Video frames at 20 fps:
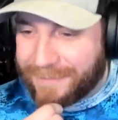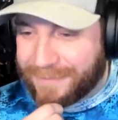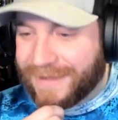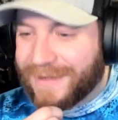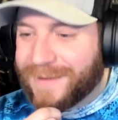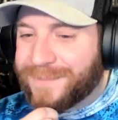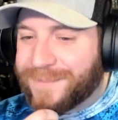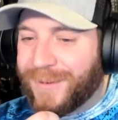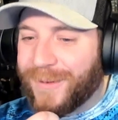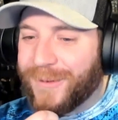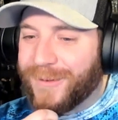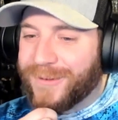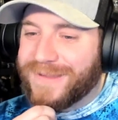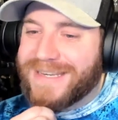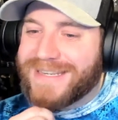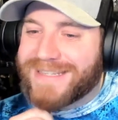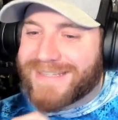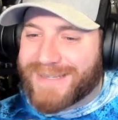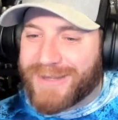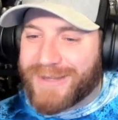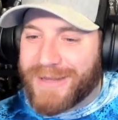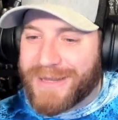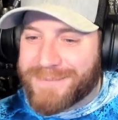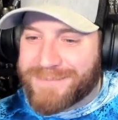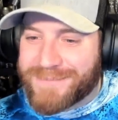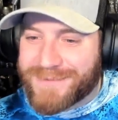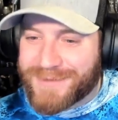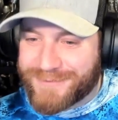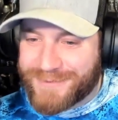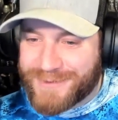gonna pull these
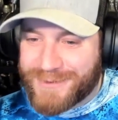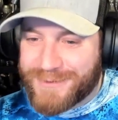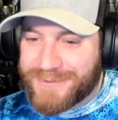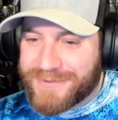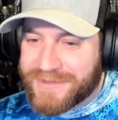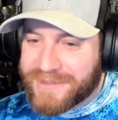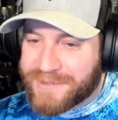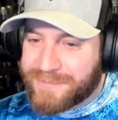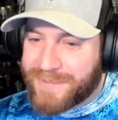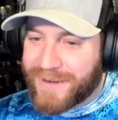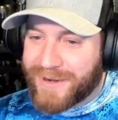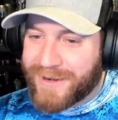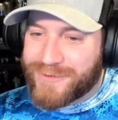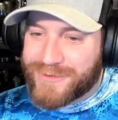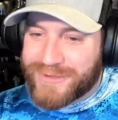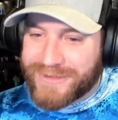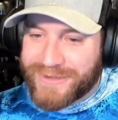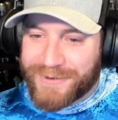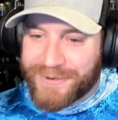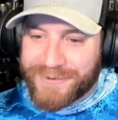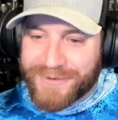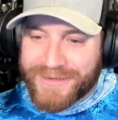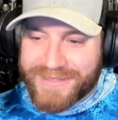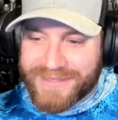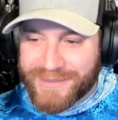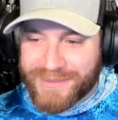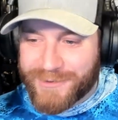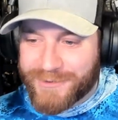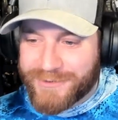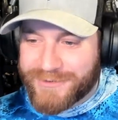clips of you disparaging our
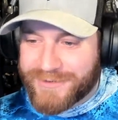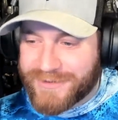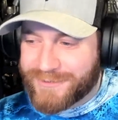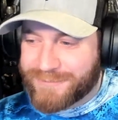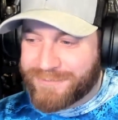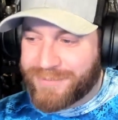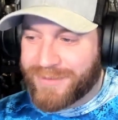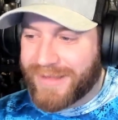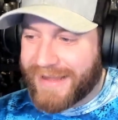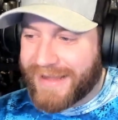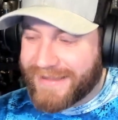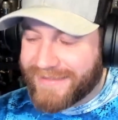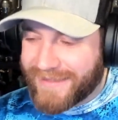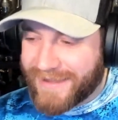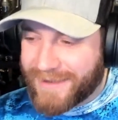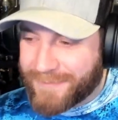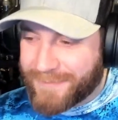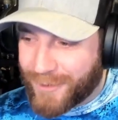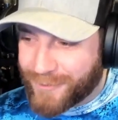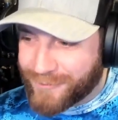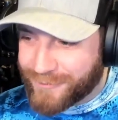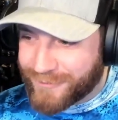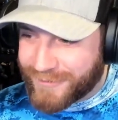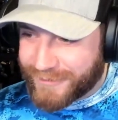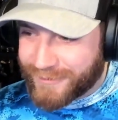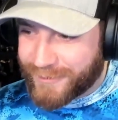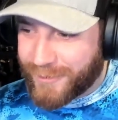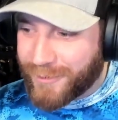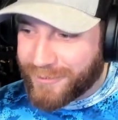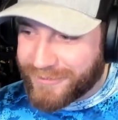listeners and play them over the
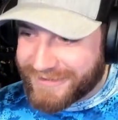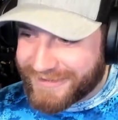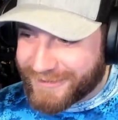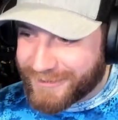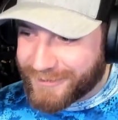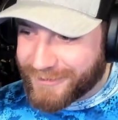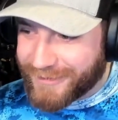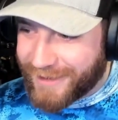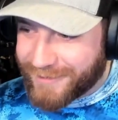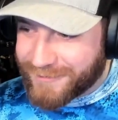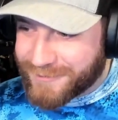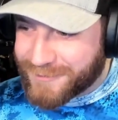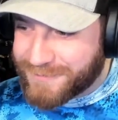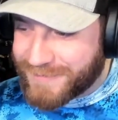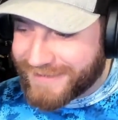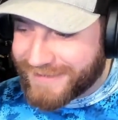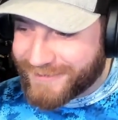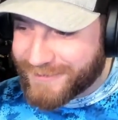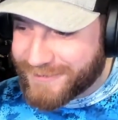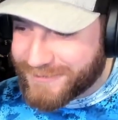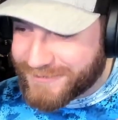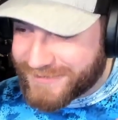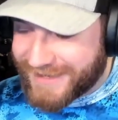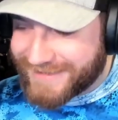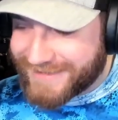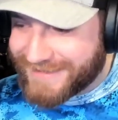Gold Eagle loudspeakers at